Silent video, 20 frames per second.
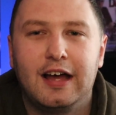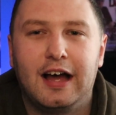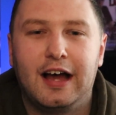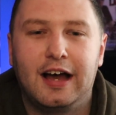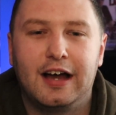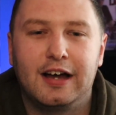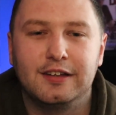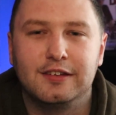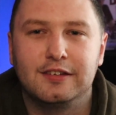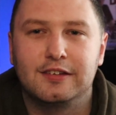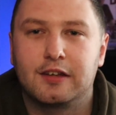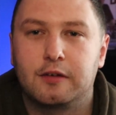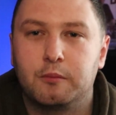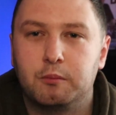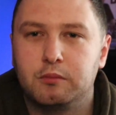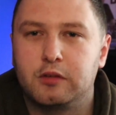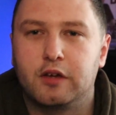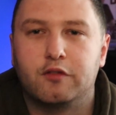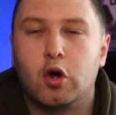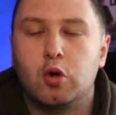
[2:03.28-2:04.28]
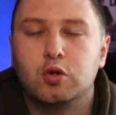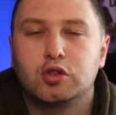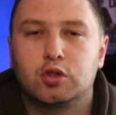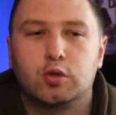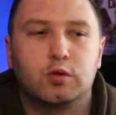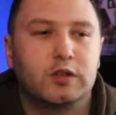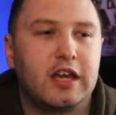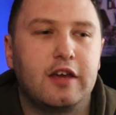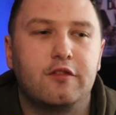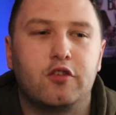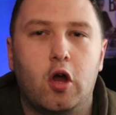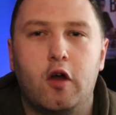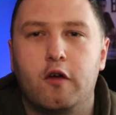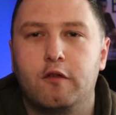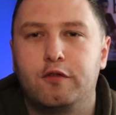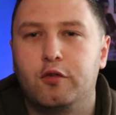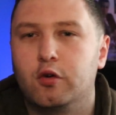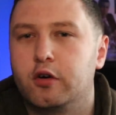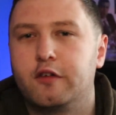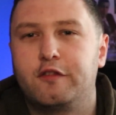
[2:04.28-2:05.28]
And you've also gave
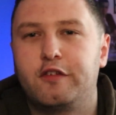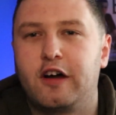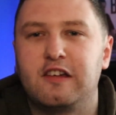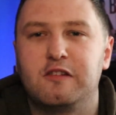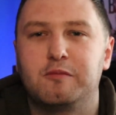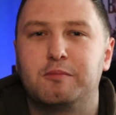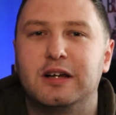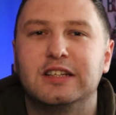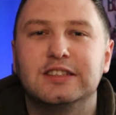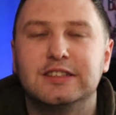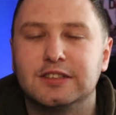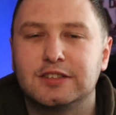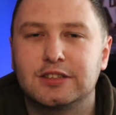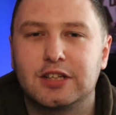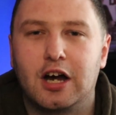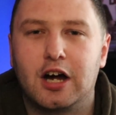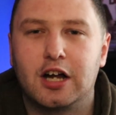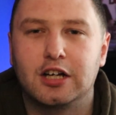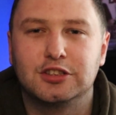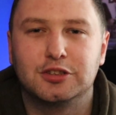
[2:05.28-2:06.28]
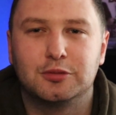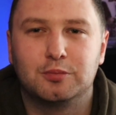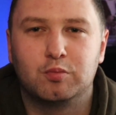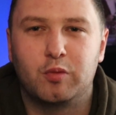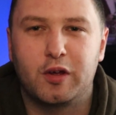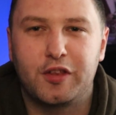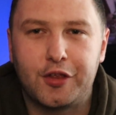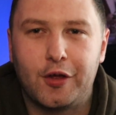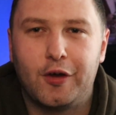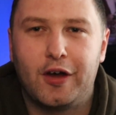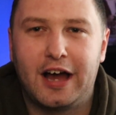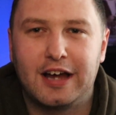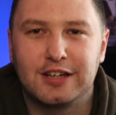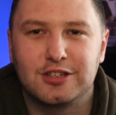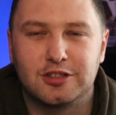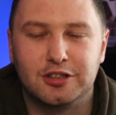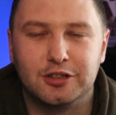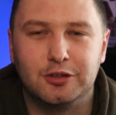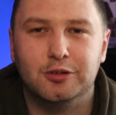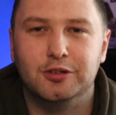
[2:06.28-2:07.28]
out four or five business cards without
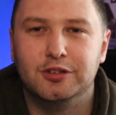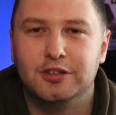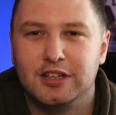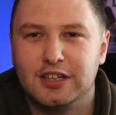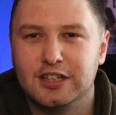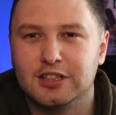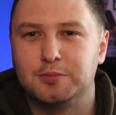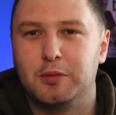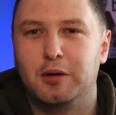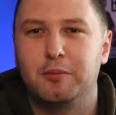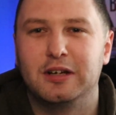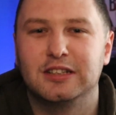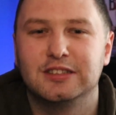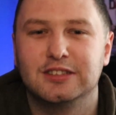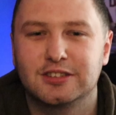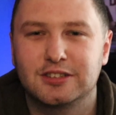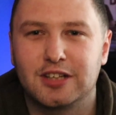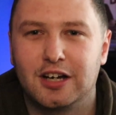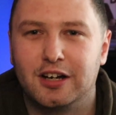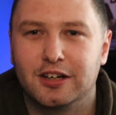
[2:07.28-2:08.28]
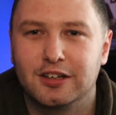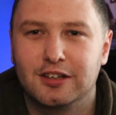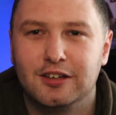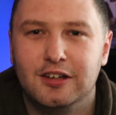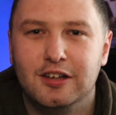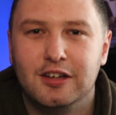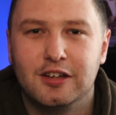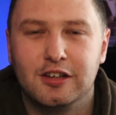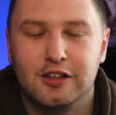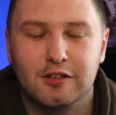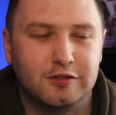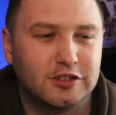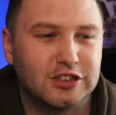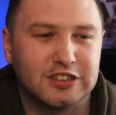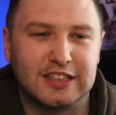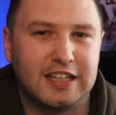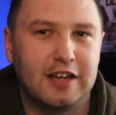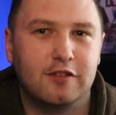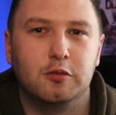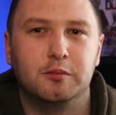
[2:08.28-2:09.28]
actually going, here's my business card. You've
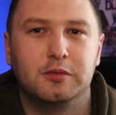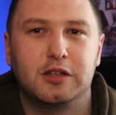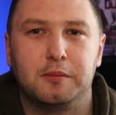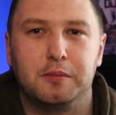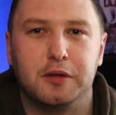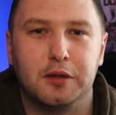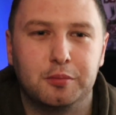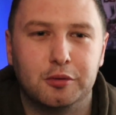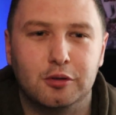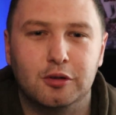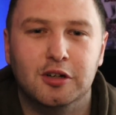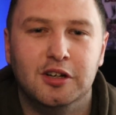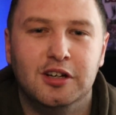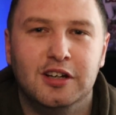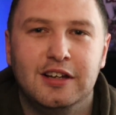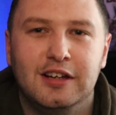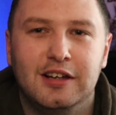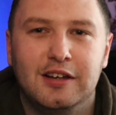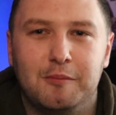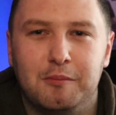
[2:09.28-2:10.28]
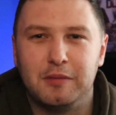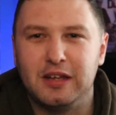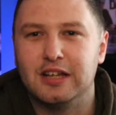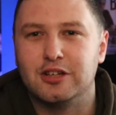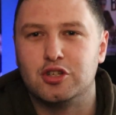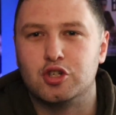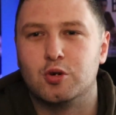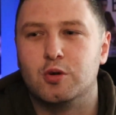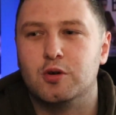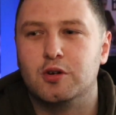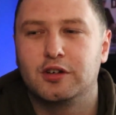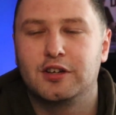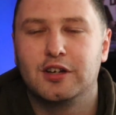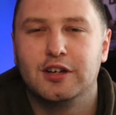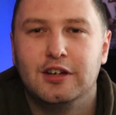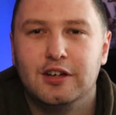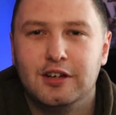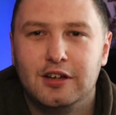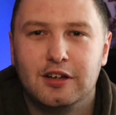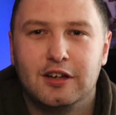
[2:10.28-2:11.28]
just gave them to people, made a joke,
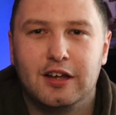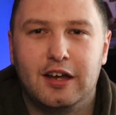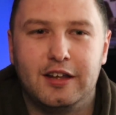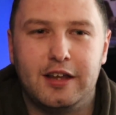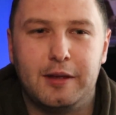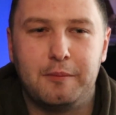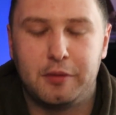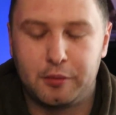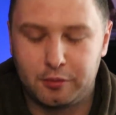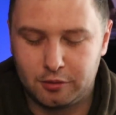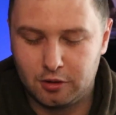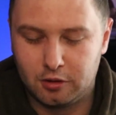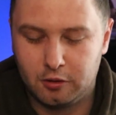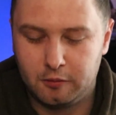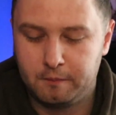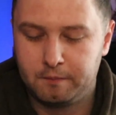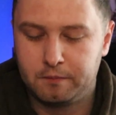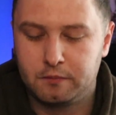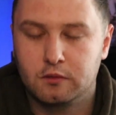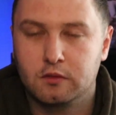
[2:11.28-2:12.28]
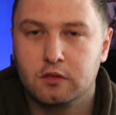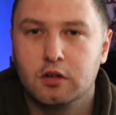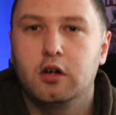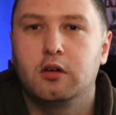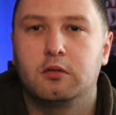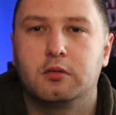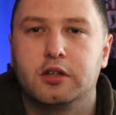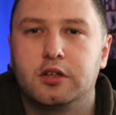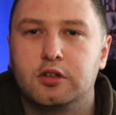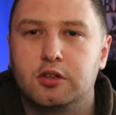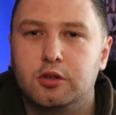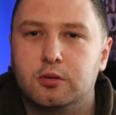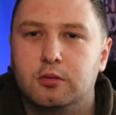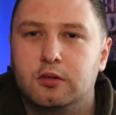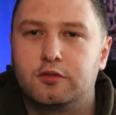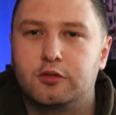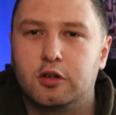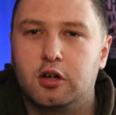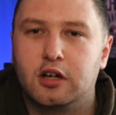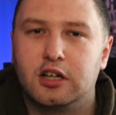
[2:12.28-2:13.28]
and then people go, oh, right,
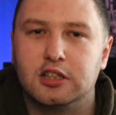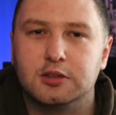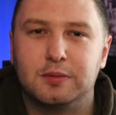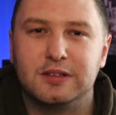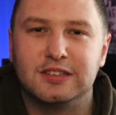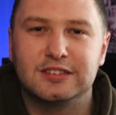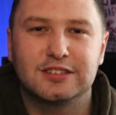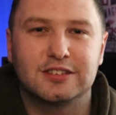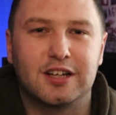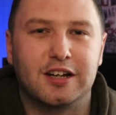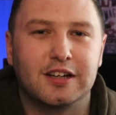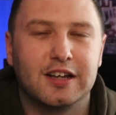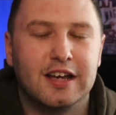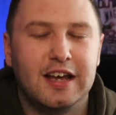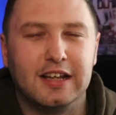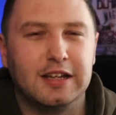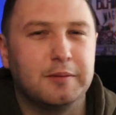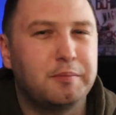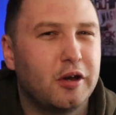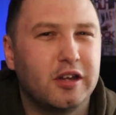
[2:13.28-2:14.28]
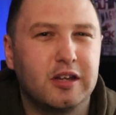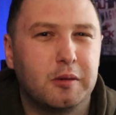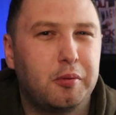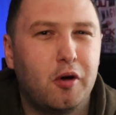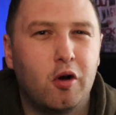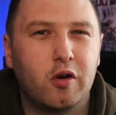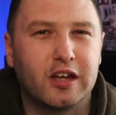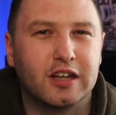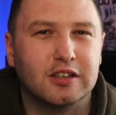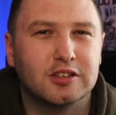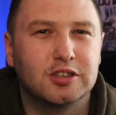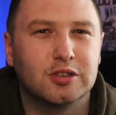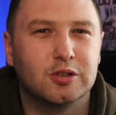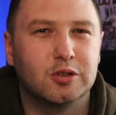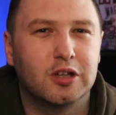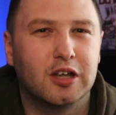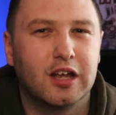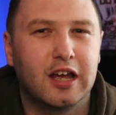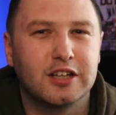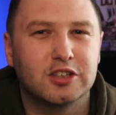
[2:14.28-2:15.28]
cool, I've got his business card. And they put it in the pocket,
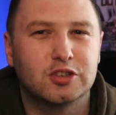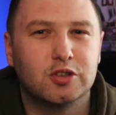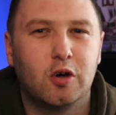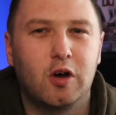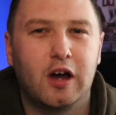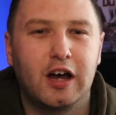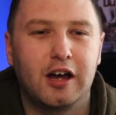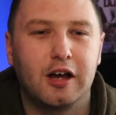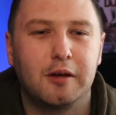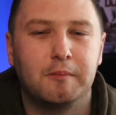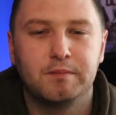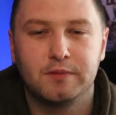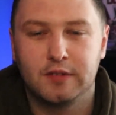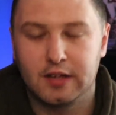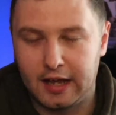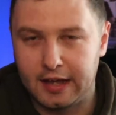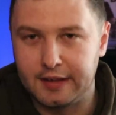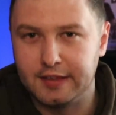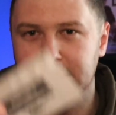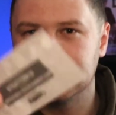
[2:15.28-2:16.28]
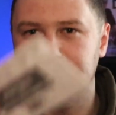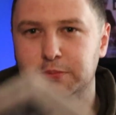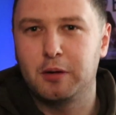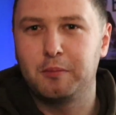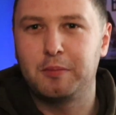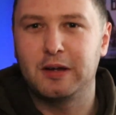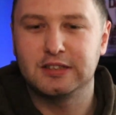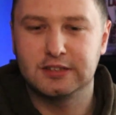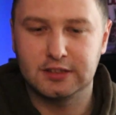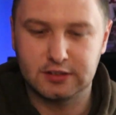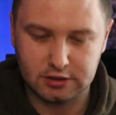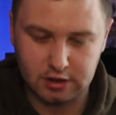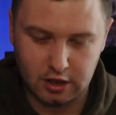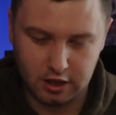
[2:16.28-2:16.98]
so it's not a, and there's my business